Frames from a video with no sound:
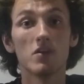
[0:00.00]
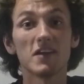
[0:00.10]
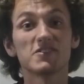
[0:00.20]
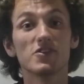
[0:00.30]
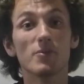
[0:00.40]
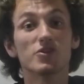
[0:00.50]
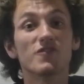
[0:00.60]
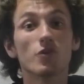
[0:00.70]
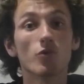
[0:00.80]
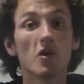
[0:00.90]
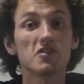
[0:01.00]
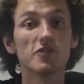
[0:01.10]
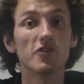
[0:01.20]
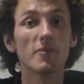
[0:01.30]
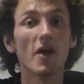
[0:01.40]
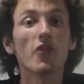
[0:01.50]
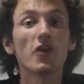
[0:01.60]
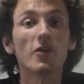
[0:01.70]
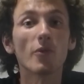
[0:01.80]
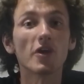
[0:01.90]
It's actually a more difficult question than you might
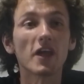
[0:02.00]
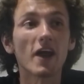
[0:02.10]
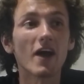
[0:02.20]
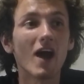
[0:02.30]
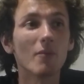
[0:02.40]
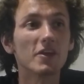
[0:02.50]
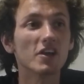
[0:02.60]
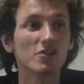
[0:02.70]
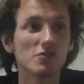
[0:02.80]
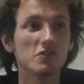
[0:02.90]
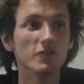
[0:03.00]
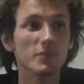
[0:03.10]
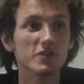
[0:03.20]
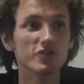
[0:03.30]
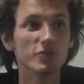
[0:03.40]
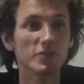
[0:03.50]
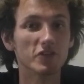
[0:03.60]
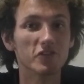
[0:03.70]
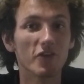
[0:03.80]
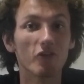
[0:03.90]
think, working out how many countries you've been to,
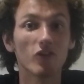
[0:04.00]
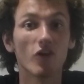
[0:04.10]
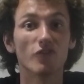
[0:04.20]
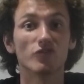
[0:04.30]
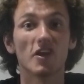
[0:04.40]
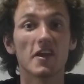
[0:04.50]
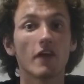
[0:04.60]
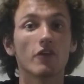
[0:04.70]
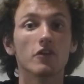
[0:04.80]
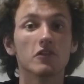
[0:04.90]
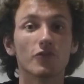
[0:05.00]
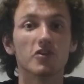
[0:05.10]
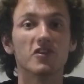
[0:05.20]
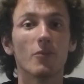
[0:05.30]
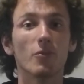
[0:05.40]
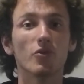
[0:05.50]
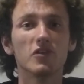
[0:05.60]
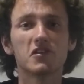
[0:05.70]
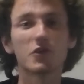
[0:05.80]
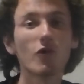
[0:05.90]
because there are a lot of grey areas. For example,
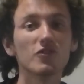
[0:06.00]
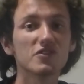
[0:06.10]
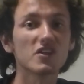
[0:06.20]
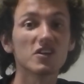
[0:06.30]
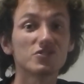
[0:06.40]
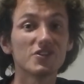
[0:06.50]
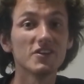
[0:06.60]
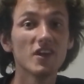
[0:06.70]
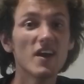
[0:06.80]
is Scotland a country?